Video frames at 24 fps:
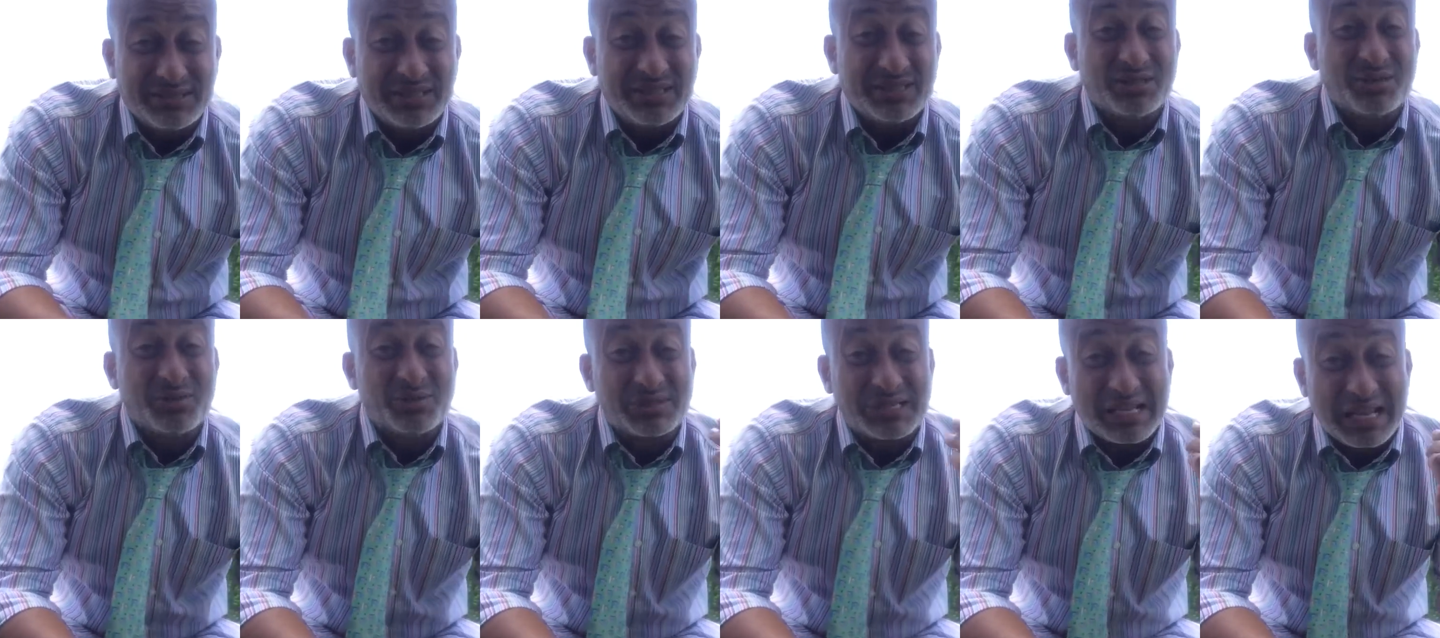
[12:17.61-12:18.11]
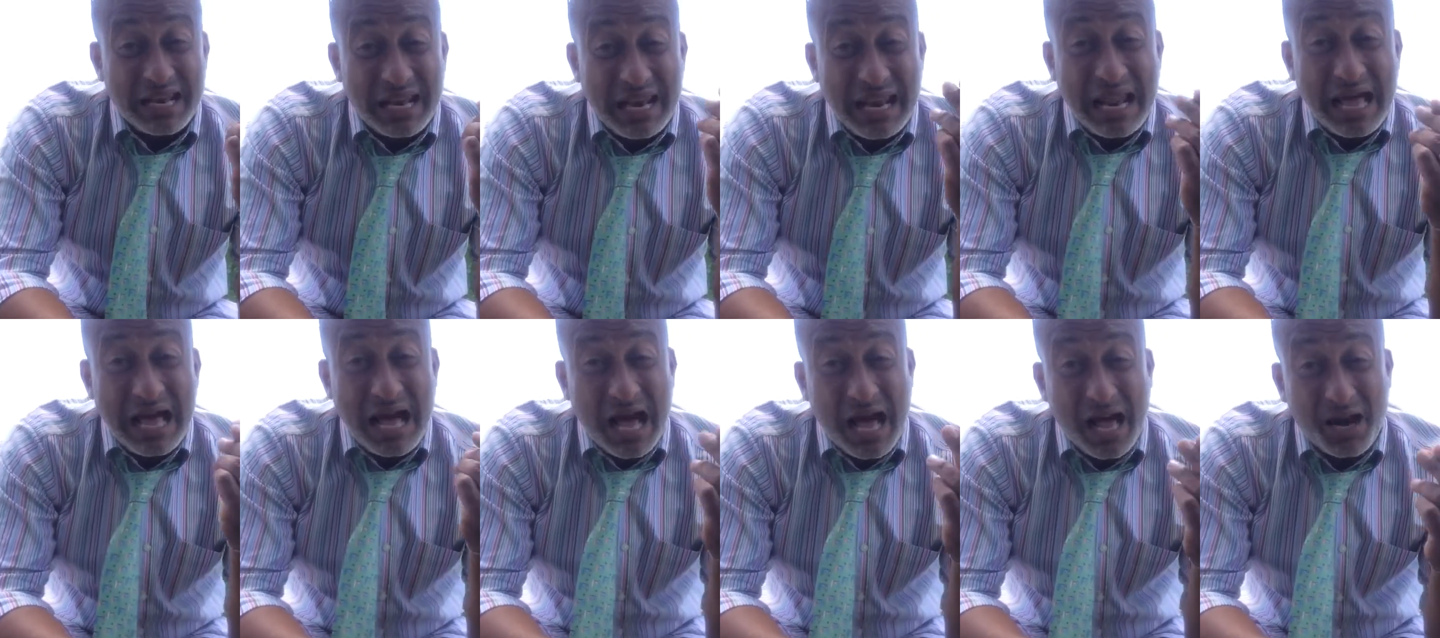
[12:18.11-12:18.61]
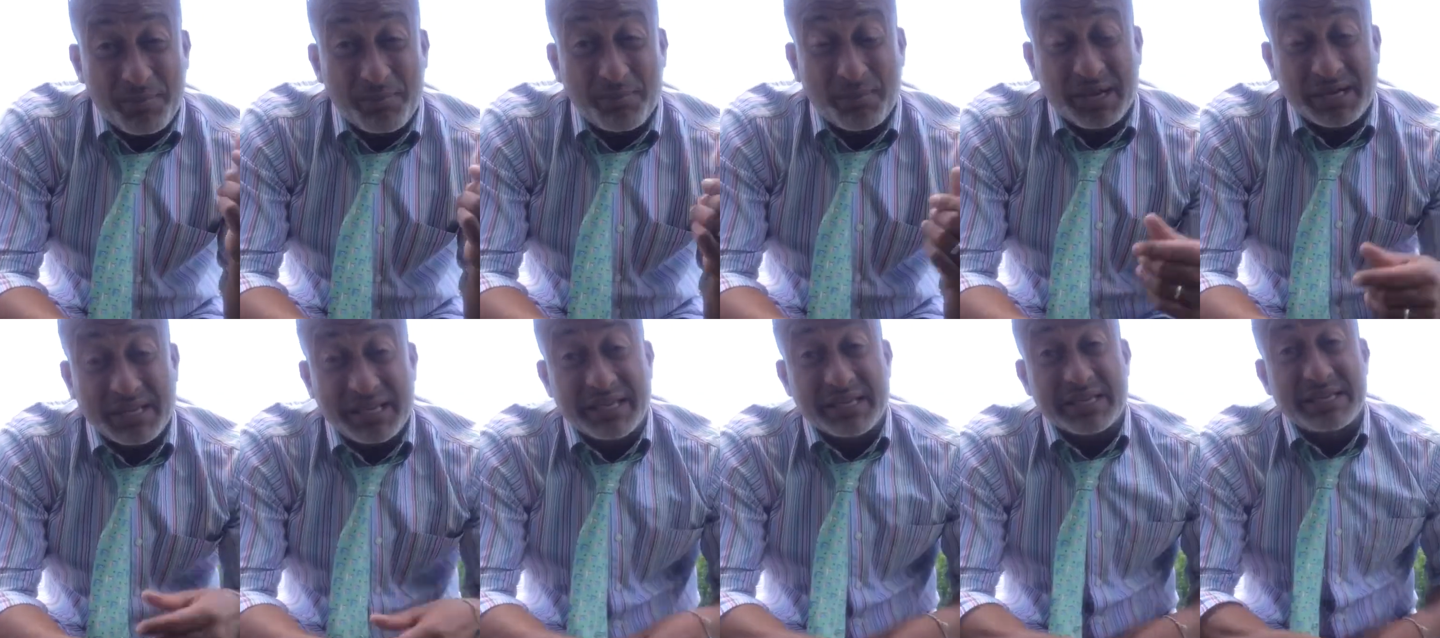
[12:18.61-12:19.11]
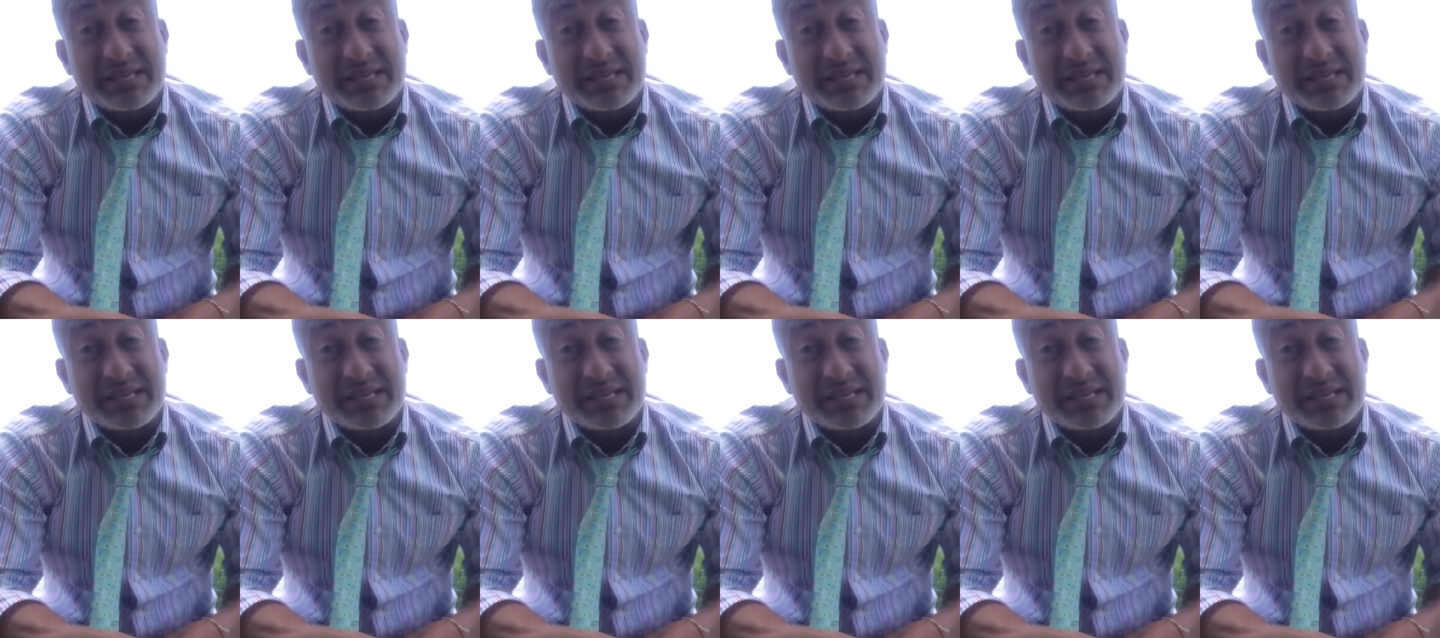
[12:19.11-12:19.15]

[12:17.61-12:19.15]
And there was a lot of money in